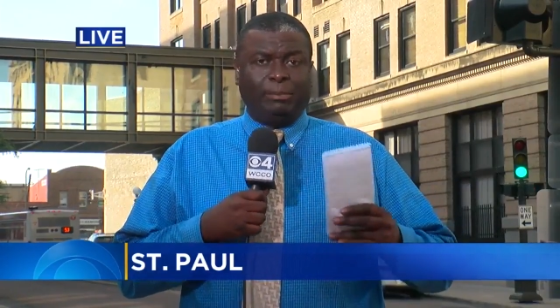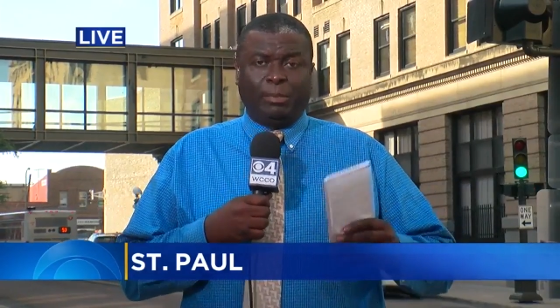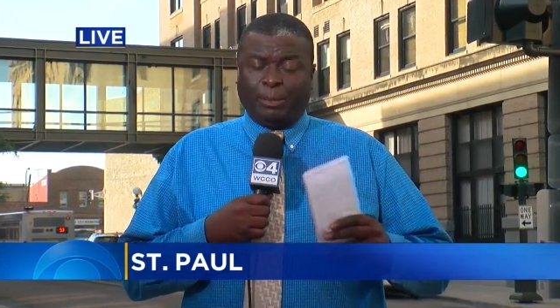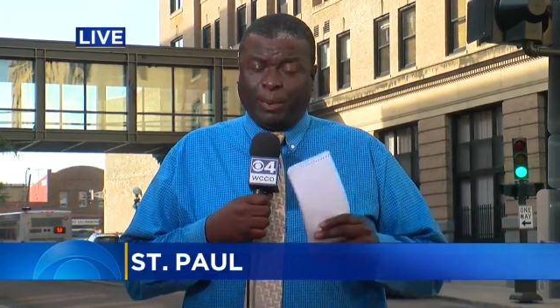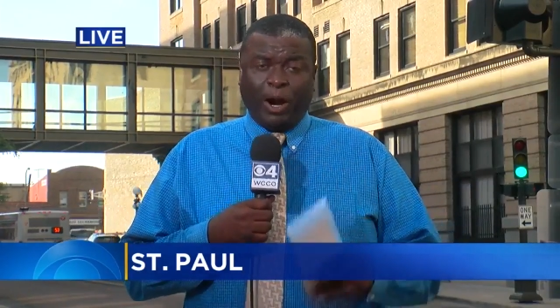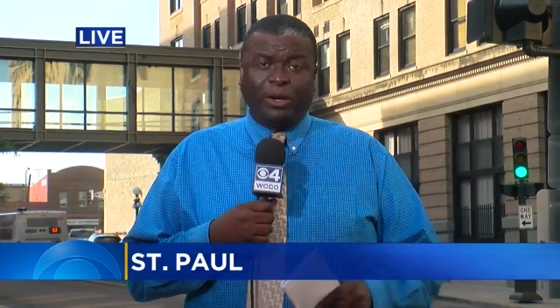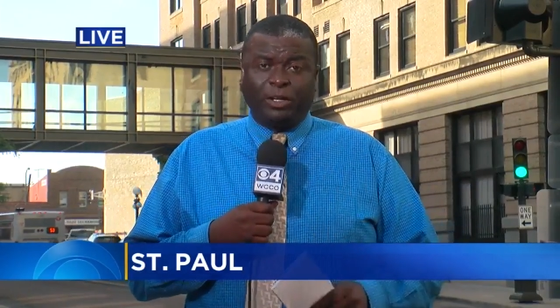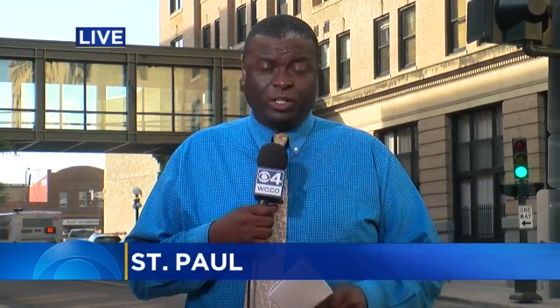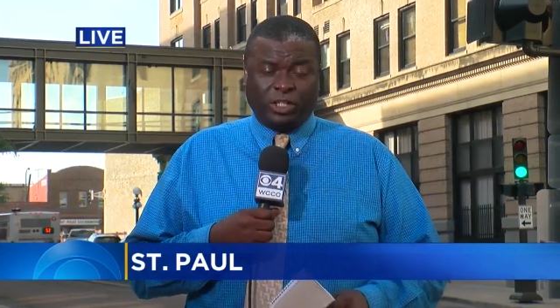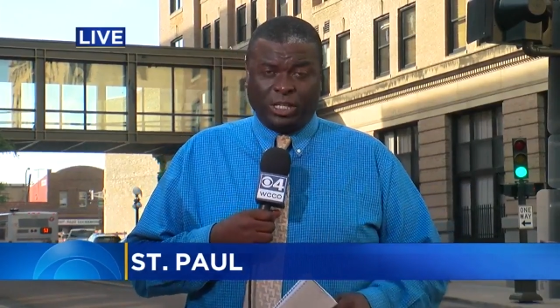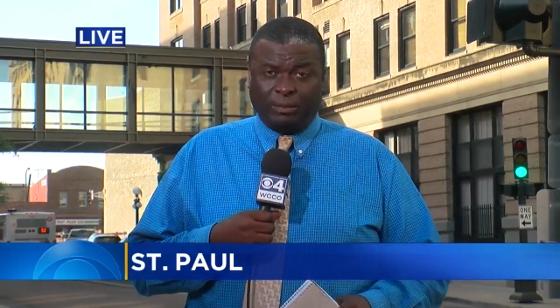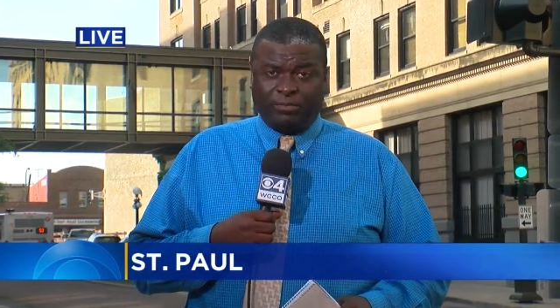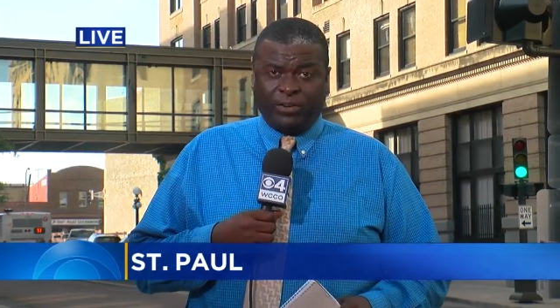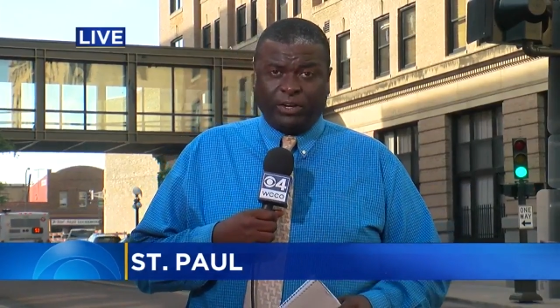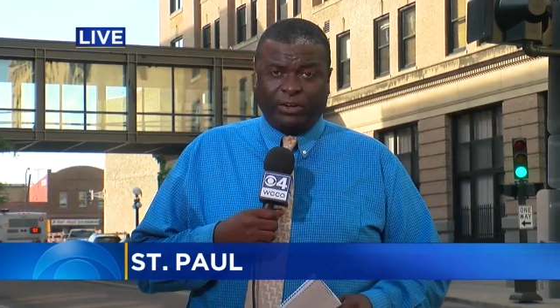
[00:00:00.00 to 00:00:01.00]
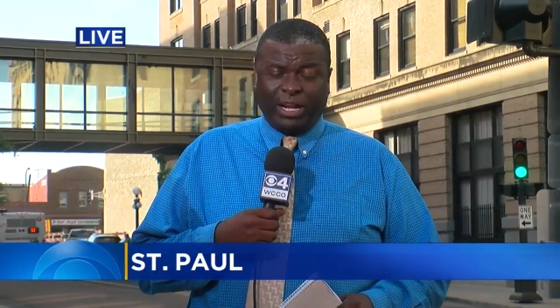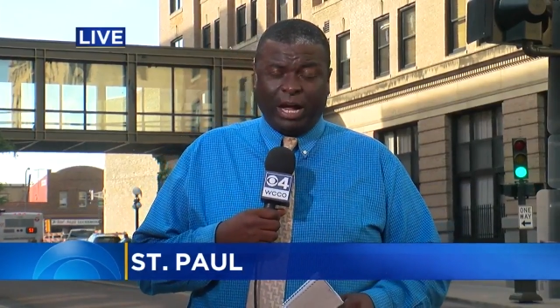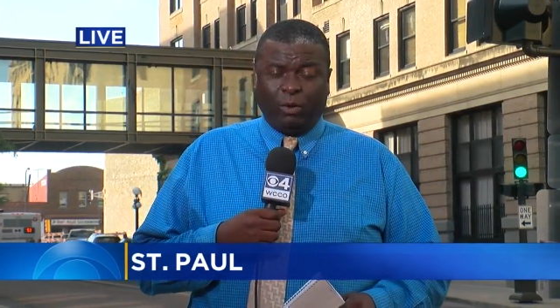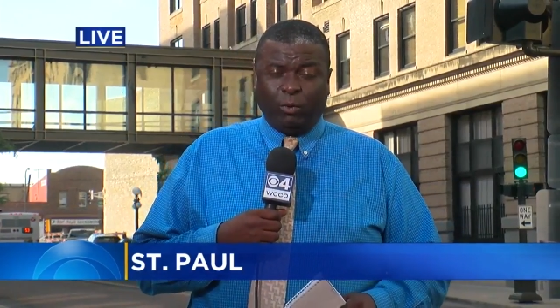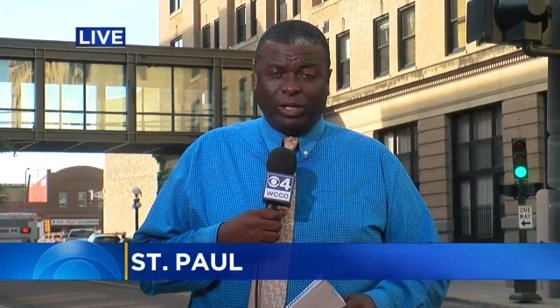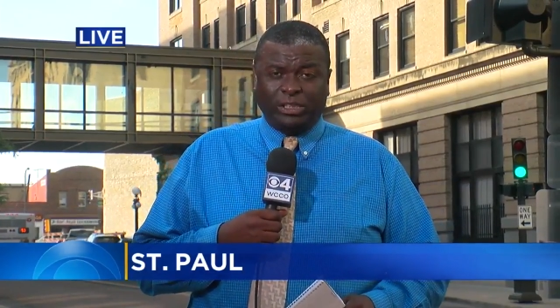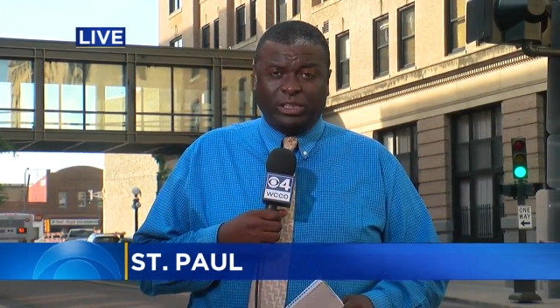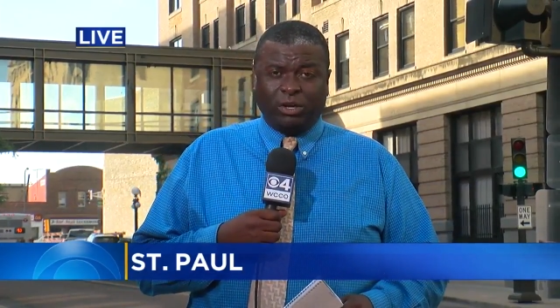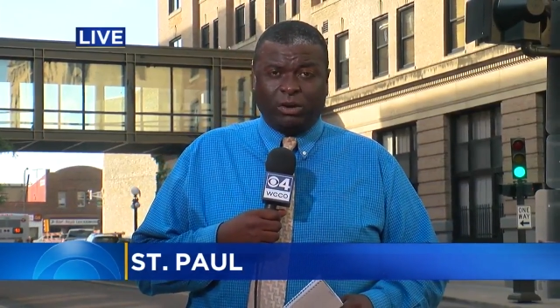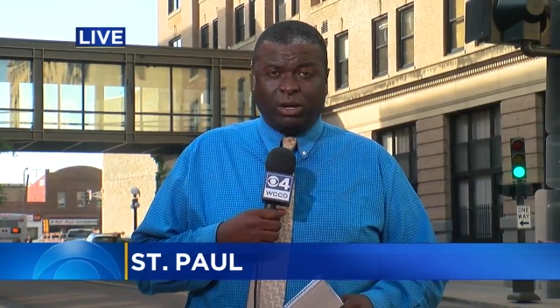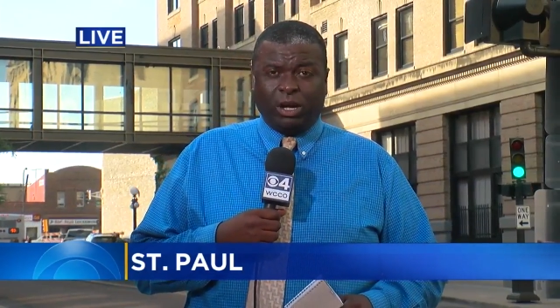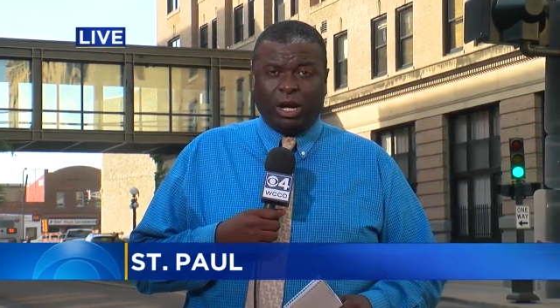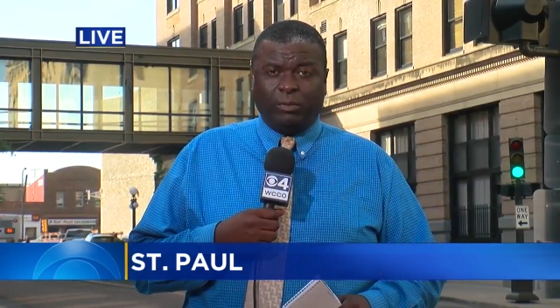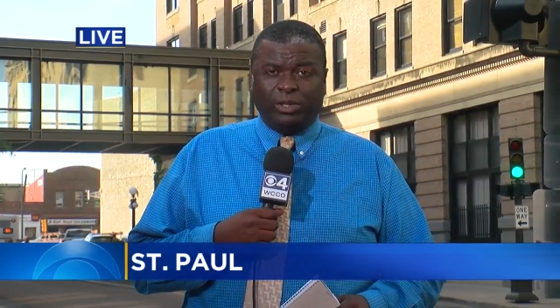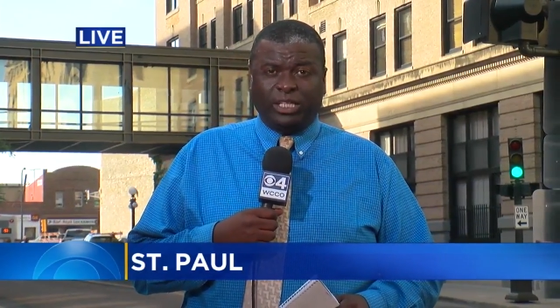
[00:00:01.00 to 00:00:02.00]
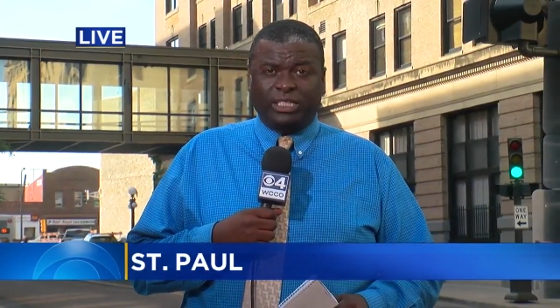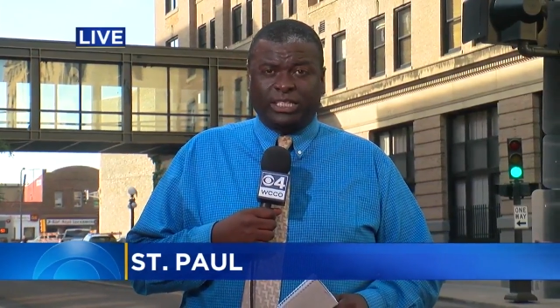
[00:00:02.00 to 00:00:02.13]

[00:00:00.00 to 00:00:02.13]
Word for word: a partnership figuring out what's going on with the